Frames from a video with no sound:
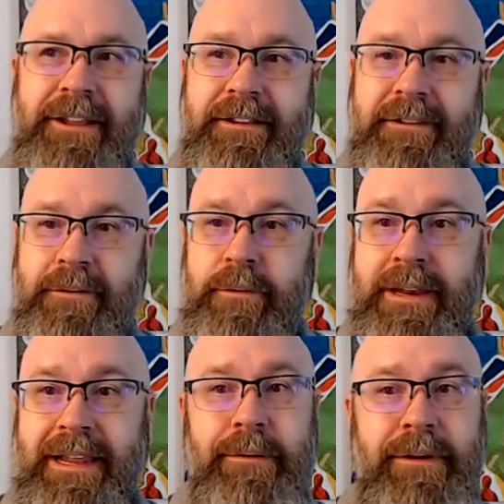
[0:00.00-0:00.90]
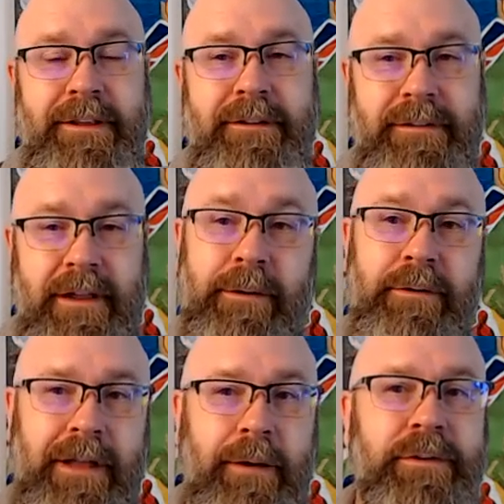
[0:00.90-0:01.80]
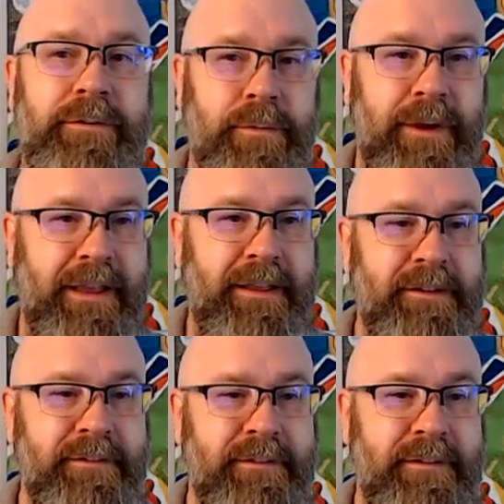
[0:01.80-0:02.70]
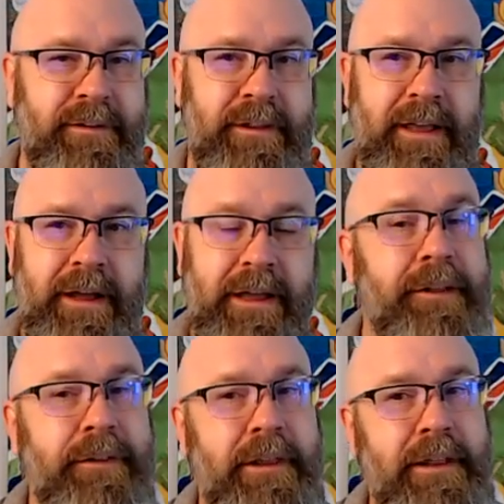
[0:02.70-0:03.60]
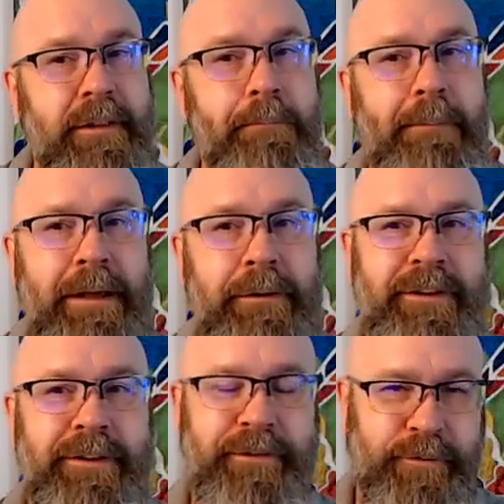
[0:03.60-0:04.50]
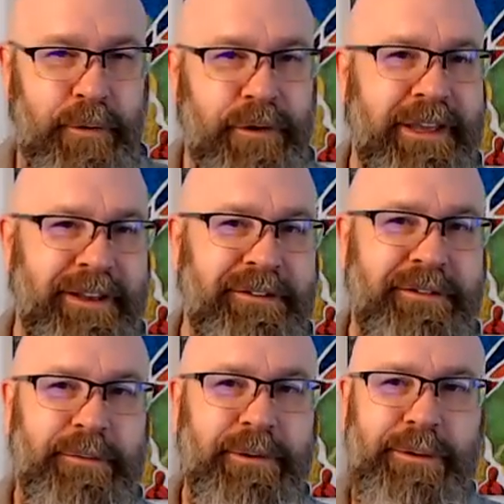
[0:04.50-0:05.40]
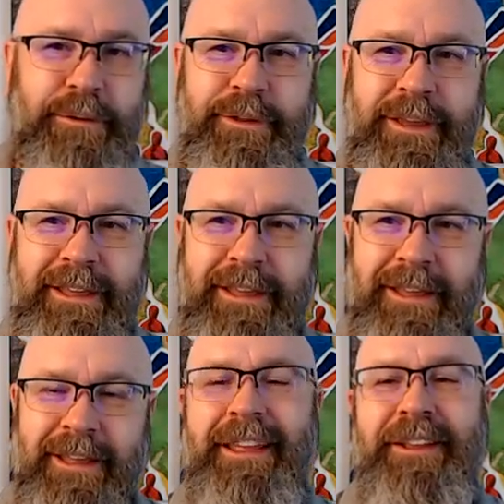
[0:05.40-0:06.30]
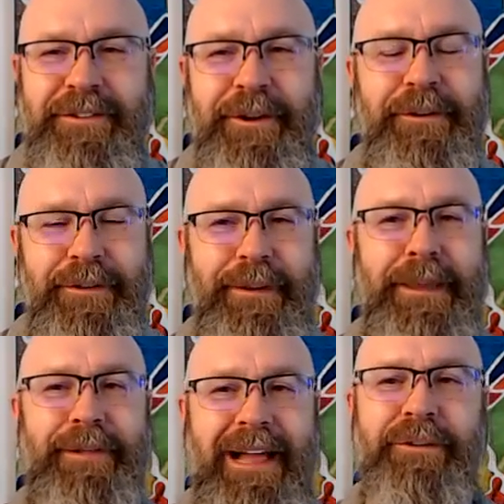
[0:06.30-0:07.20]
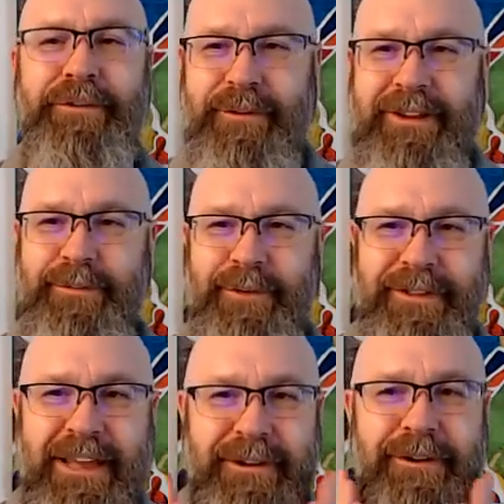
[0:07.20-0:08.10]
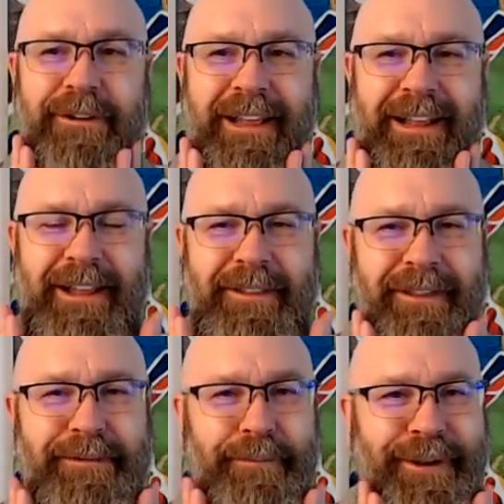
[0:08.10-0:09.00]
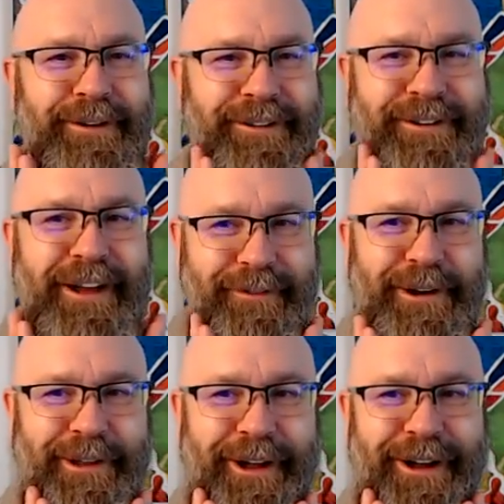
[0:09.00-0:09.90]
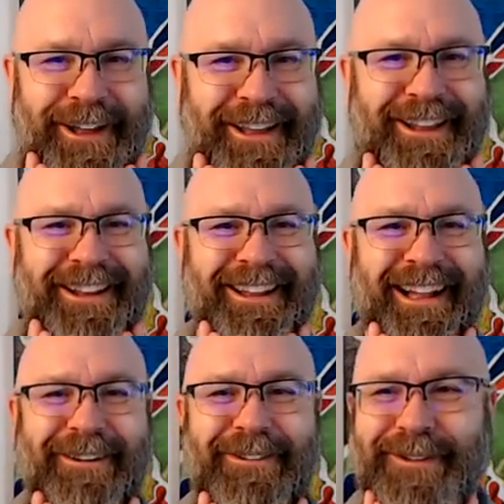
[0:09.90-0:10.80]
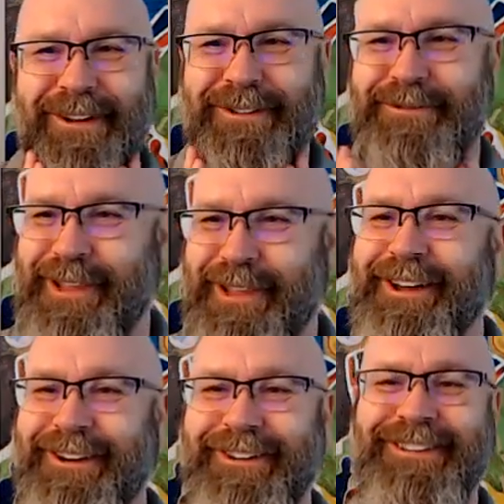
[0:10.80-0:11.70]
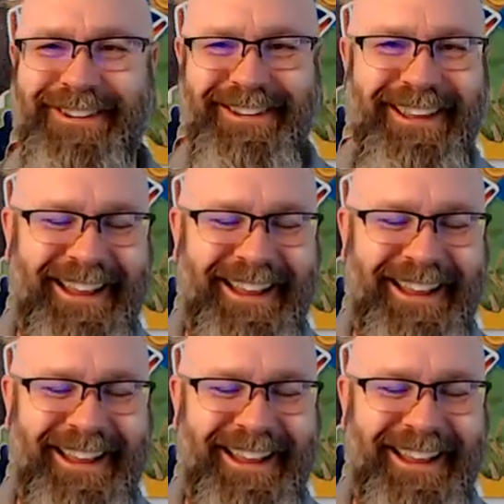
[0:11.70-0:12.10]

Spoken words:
So when I was raised in the mountains of Oregon. So when you think, so the people I was raised with, this beard is not very long. I was raised with loggers.